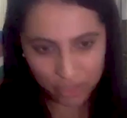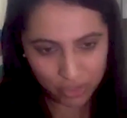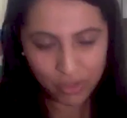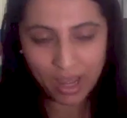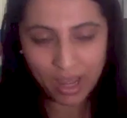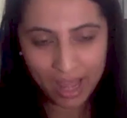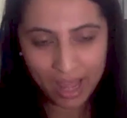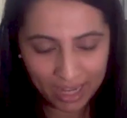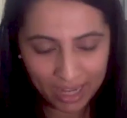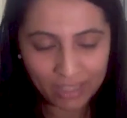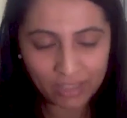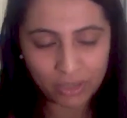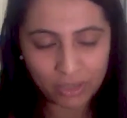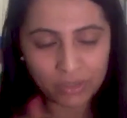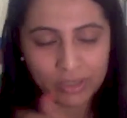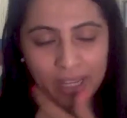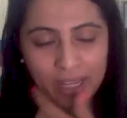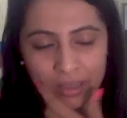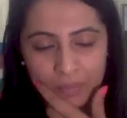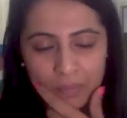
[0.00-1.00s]
to add to
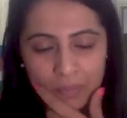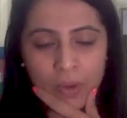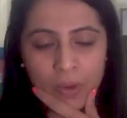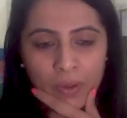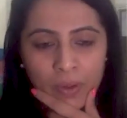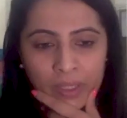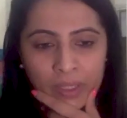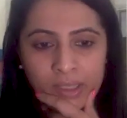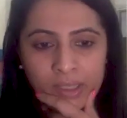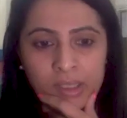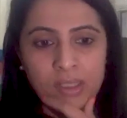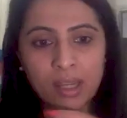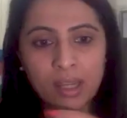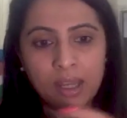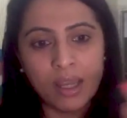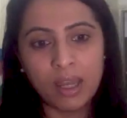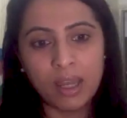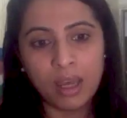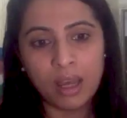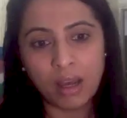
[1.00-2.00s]
that point,
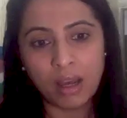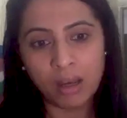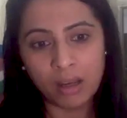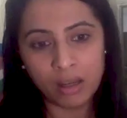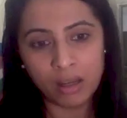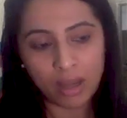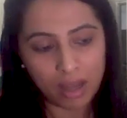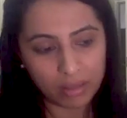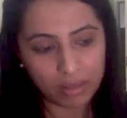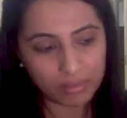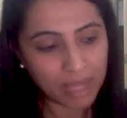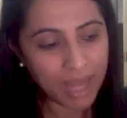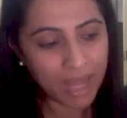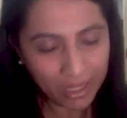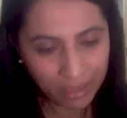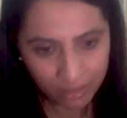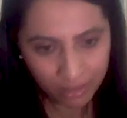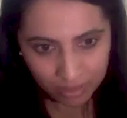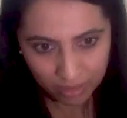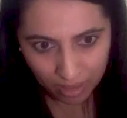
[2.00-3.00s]

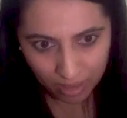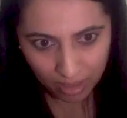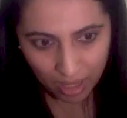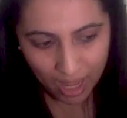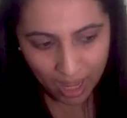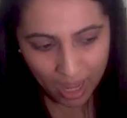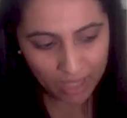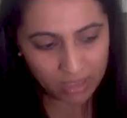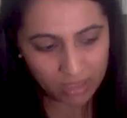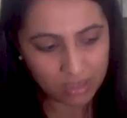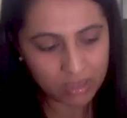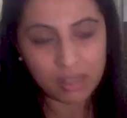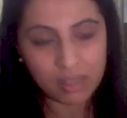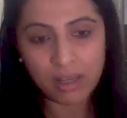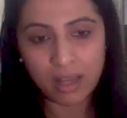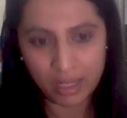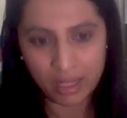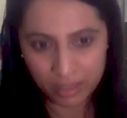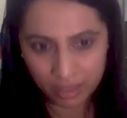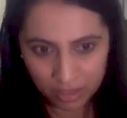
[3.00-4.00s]
at
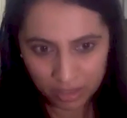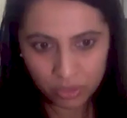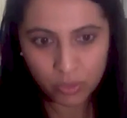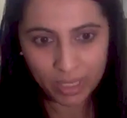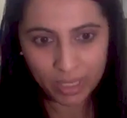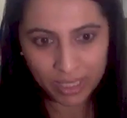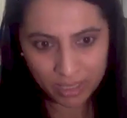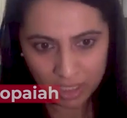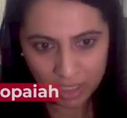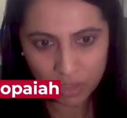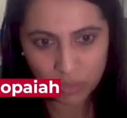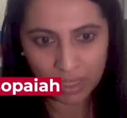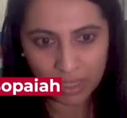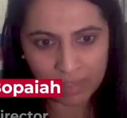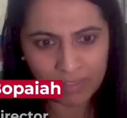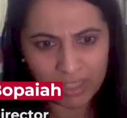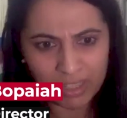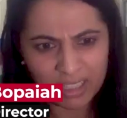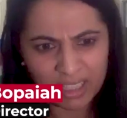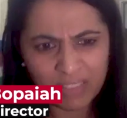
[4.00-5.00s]
London 2012,
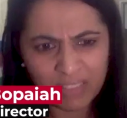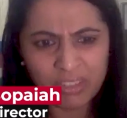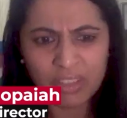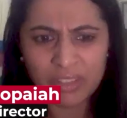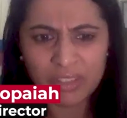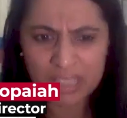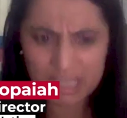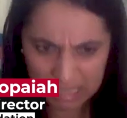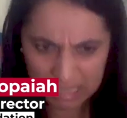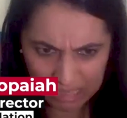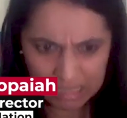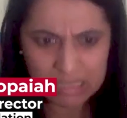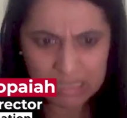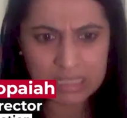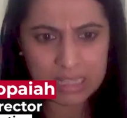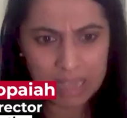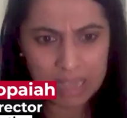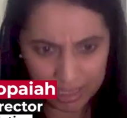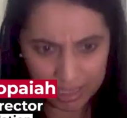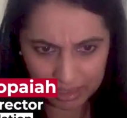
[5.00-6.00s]
I think we were 6
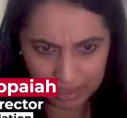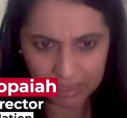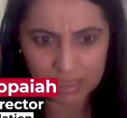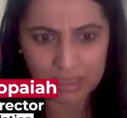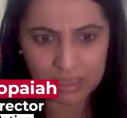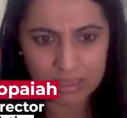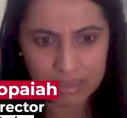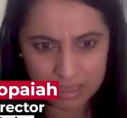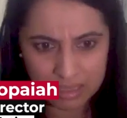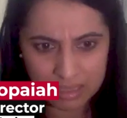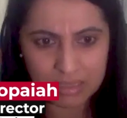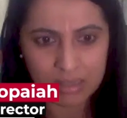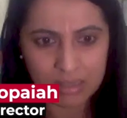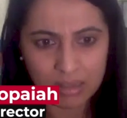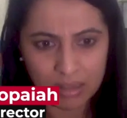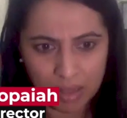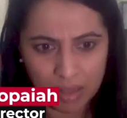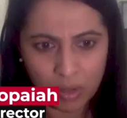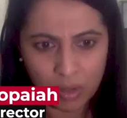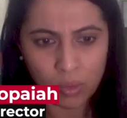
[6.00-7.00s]
athletes
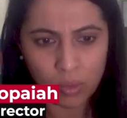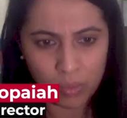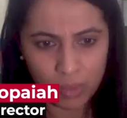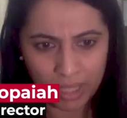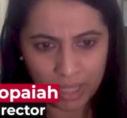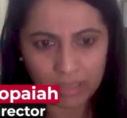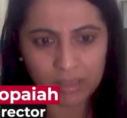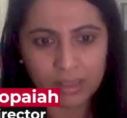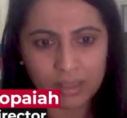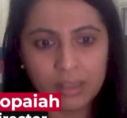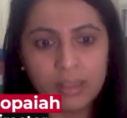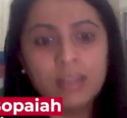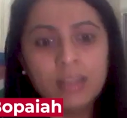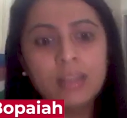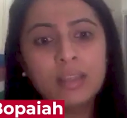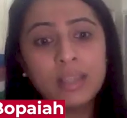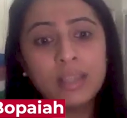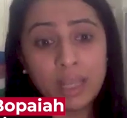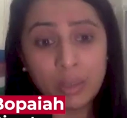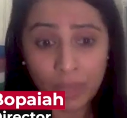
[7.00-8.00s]
who went.
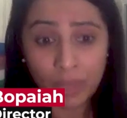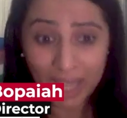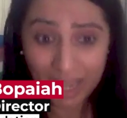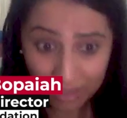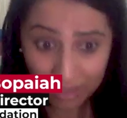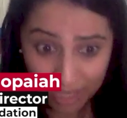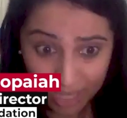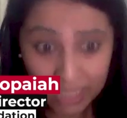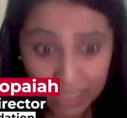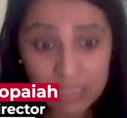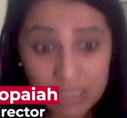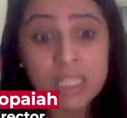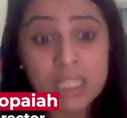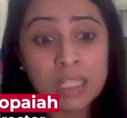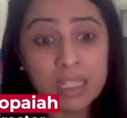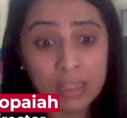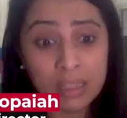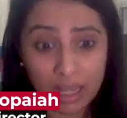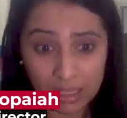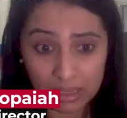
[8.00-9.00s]
Then we had
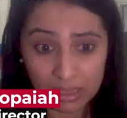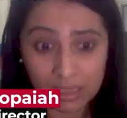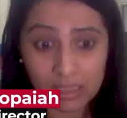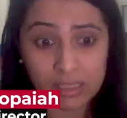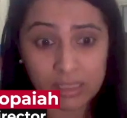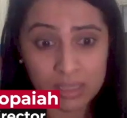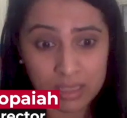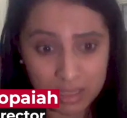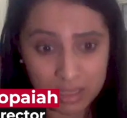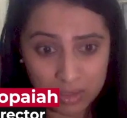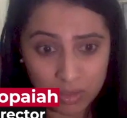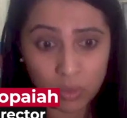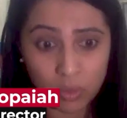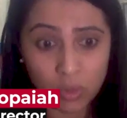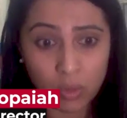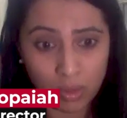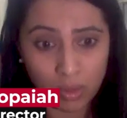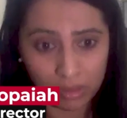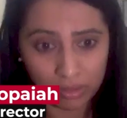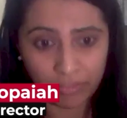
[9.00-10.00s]
19 athletes who
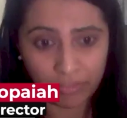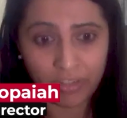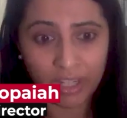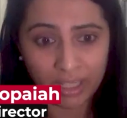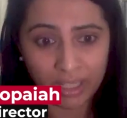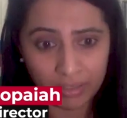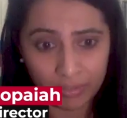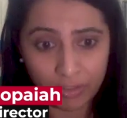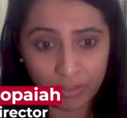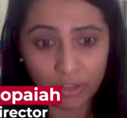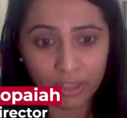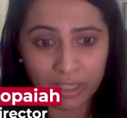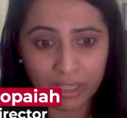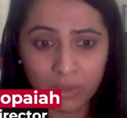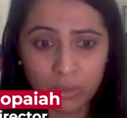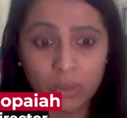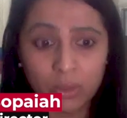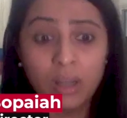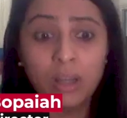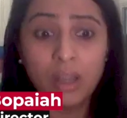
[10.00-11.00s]
qualified for
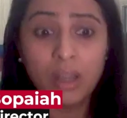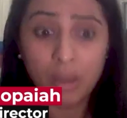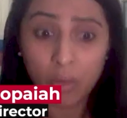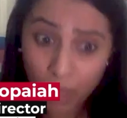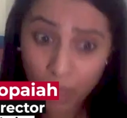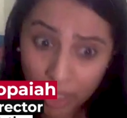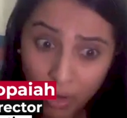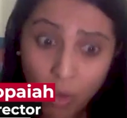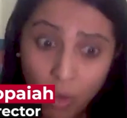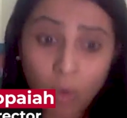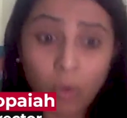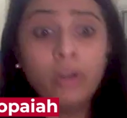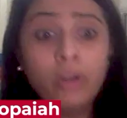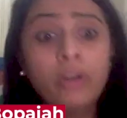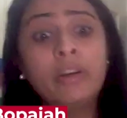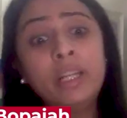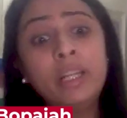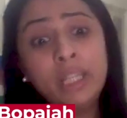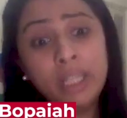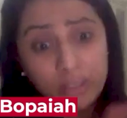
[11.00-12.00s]
Rio. We're
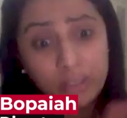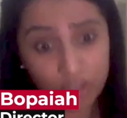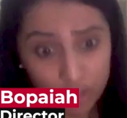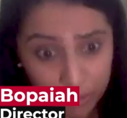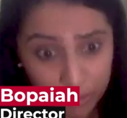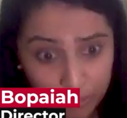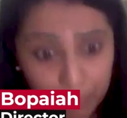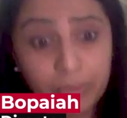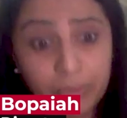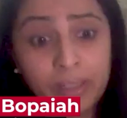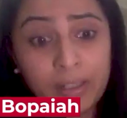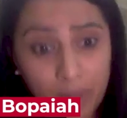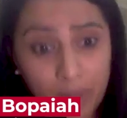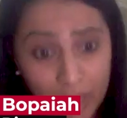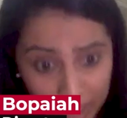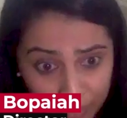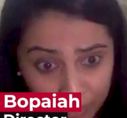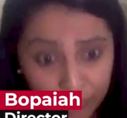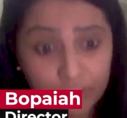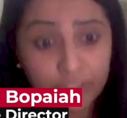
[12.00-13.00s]
already triple. We're
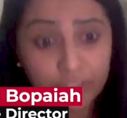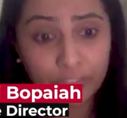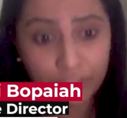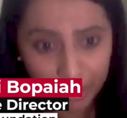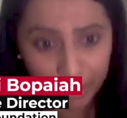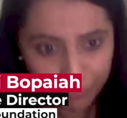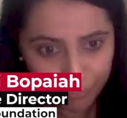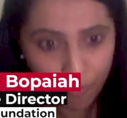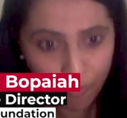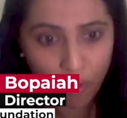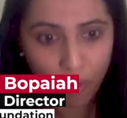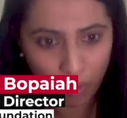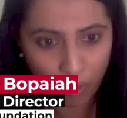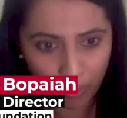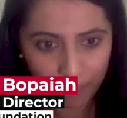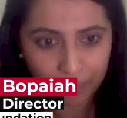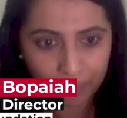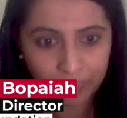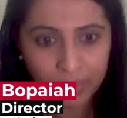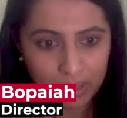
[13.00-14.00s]
at 54,
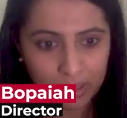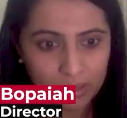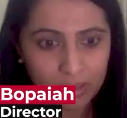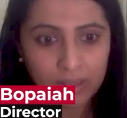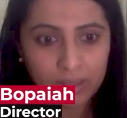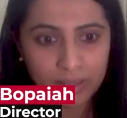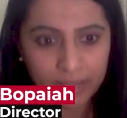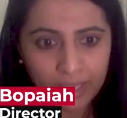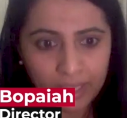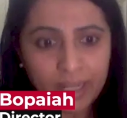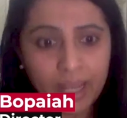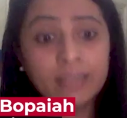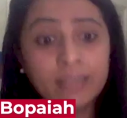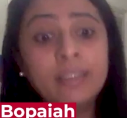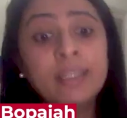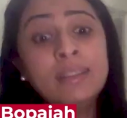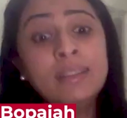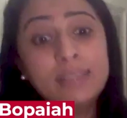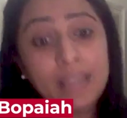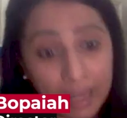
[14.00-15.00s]
right? I
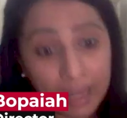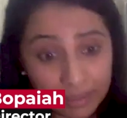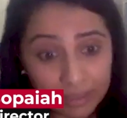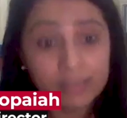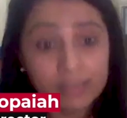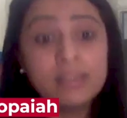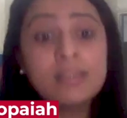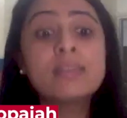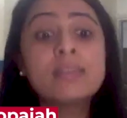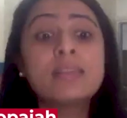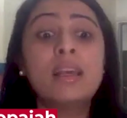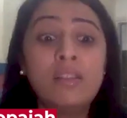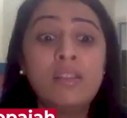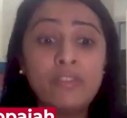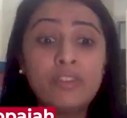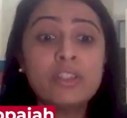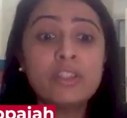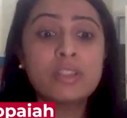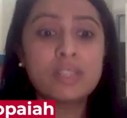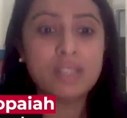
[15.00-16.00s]
think that in itself
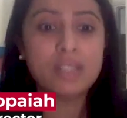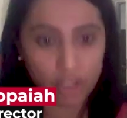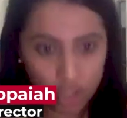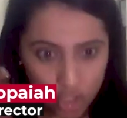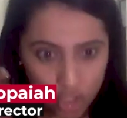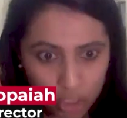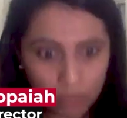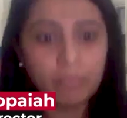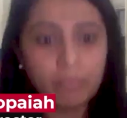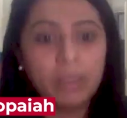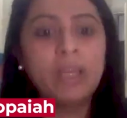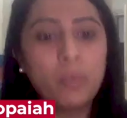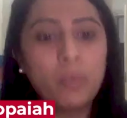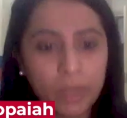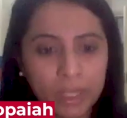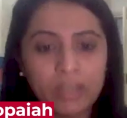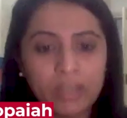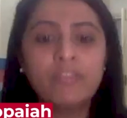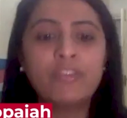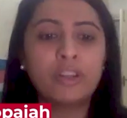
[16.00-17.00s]
is such a big
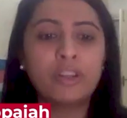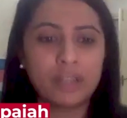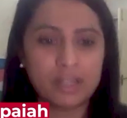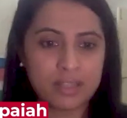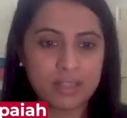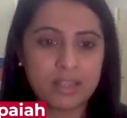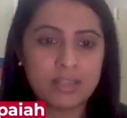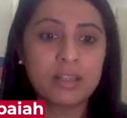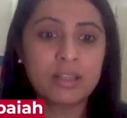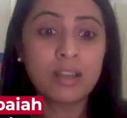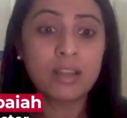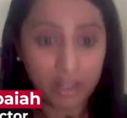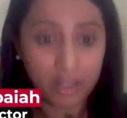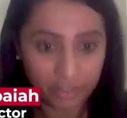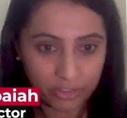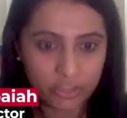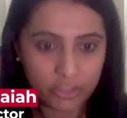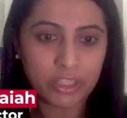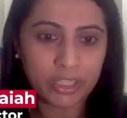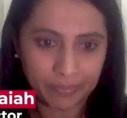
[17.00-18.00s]
win for us as a
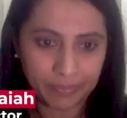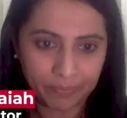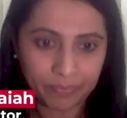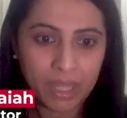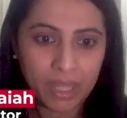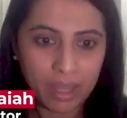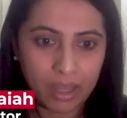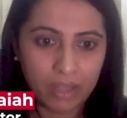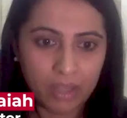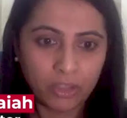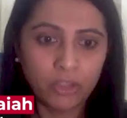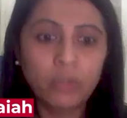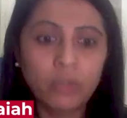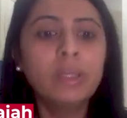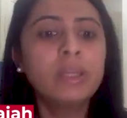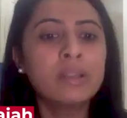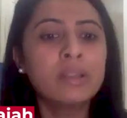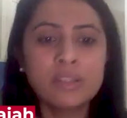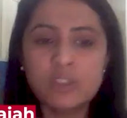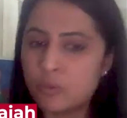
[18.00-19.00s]
country.
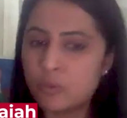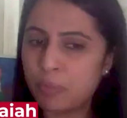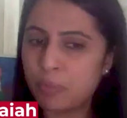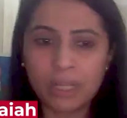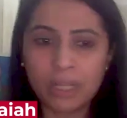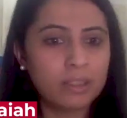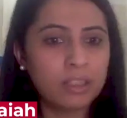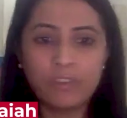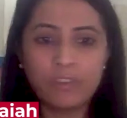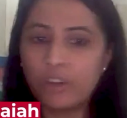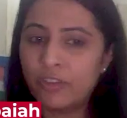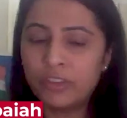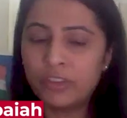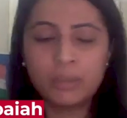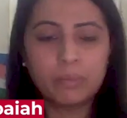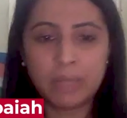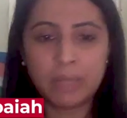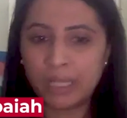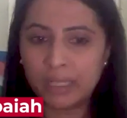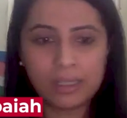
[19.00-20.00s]
Irrespective of the
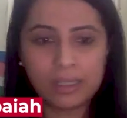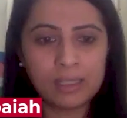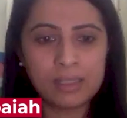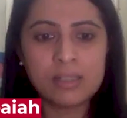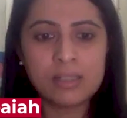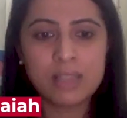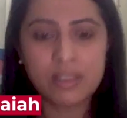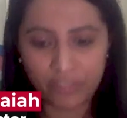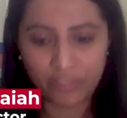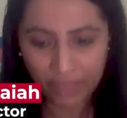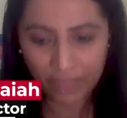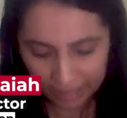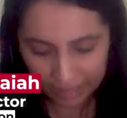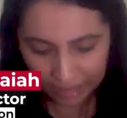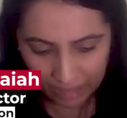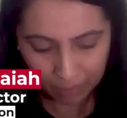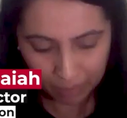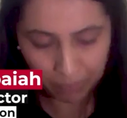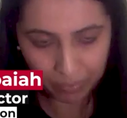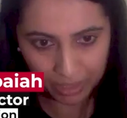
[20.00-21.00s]
medals, if we
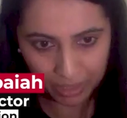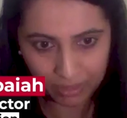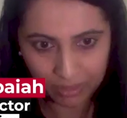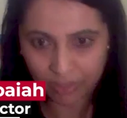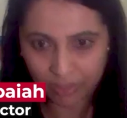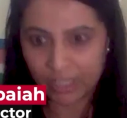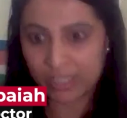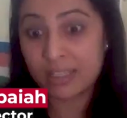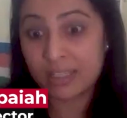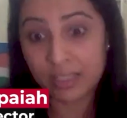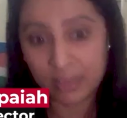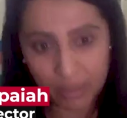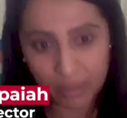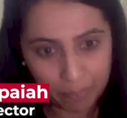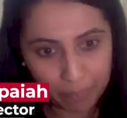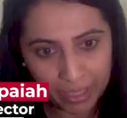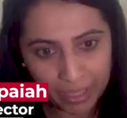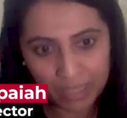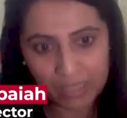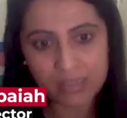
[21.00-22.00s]
keep increasing the
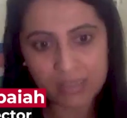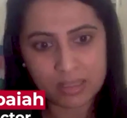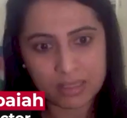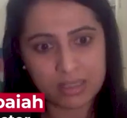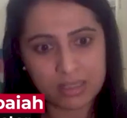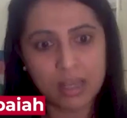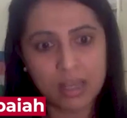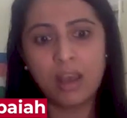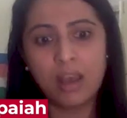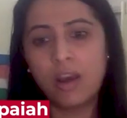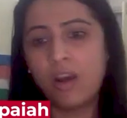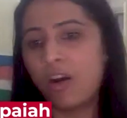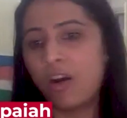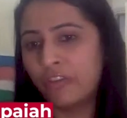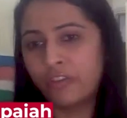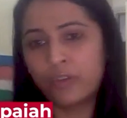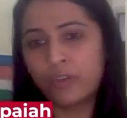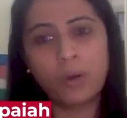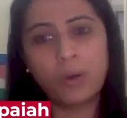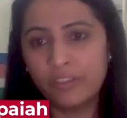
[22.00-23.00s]
base of
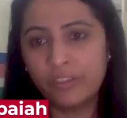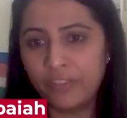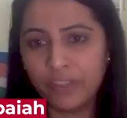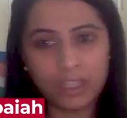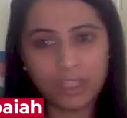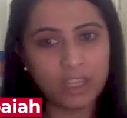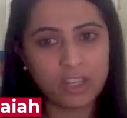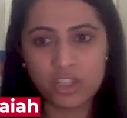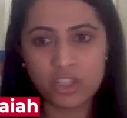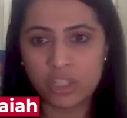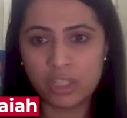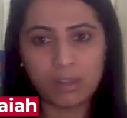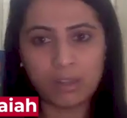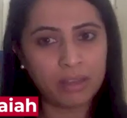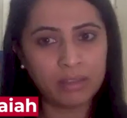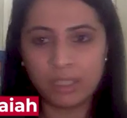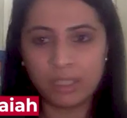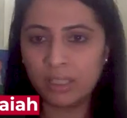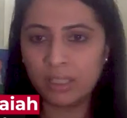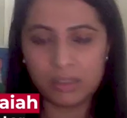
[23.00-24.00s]
qualification, I
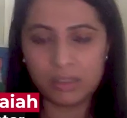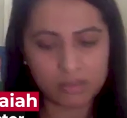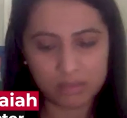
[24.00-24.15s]
think